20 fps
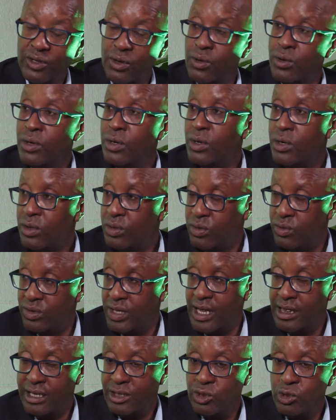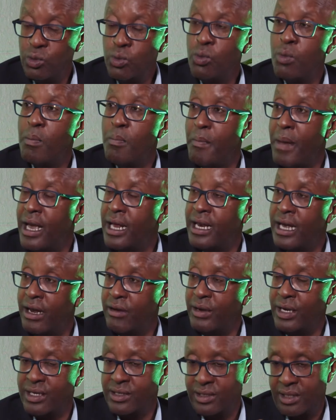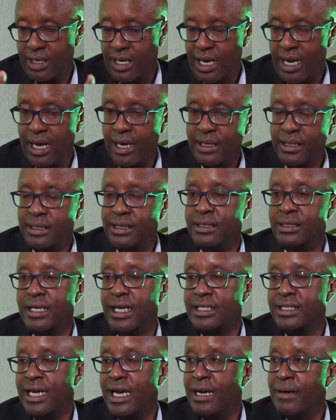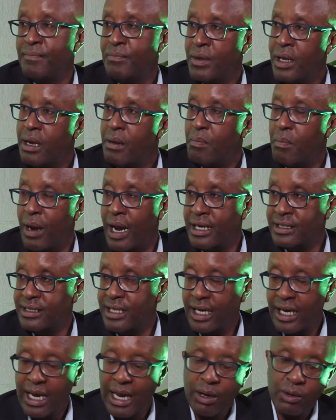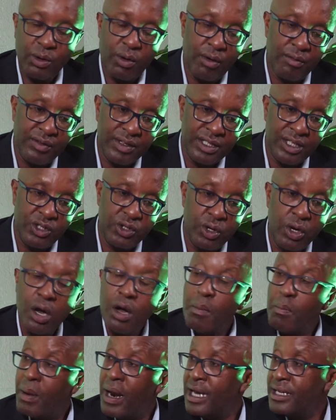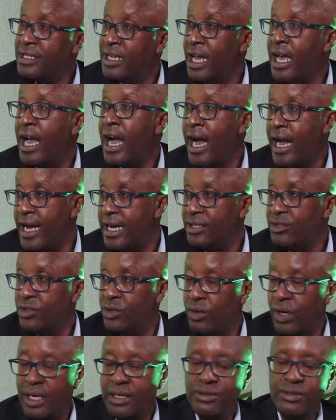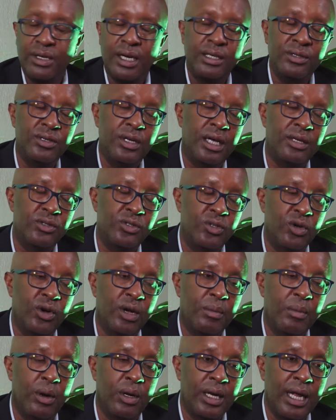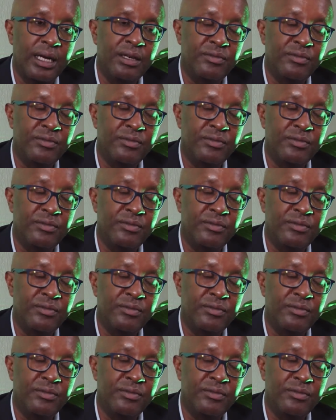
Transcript: So those are the 2 main areas, data plus the cloud conversation, plus AI, as you talk about.